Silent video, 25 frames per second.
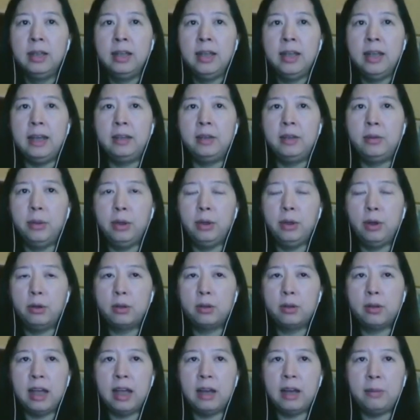And we
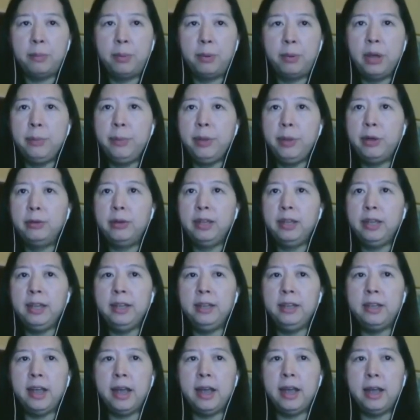also have pre-built
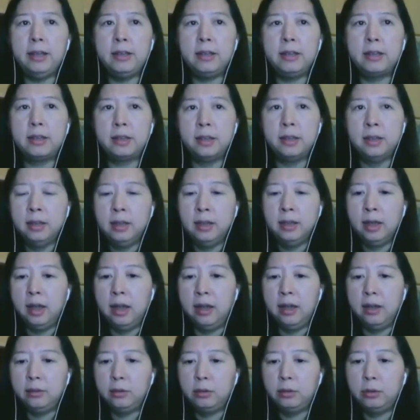intents
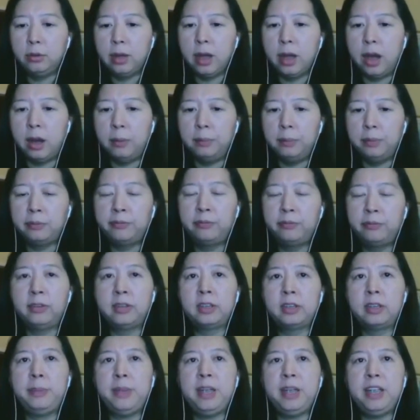to help
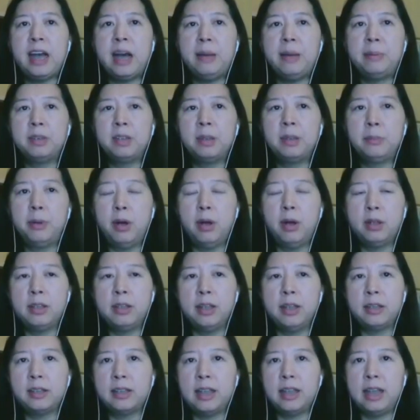speed up the
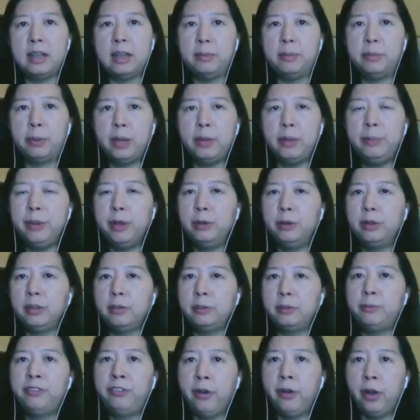process and pre-built
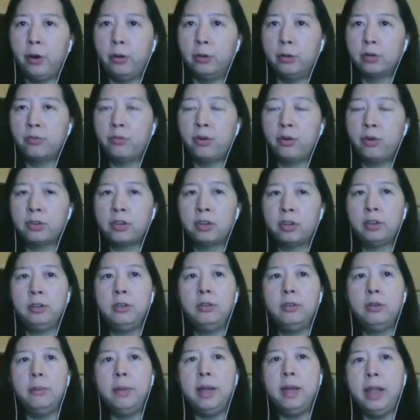flows for certain
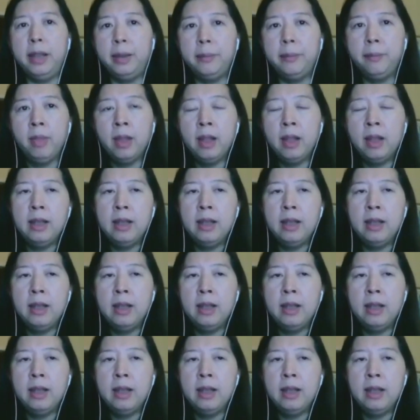domain.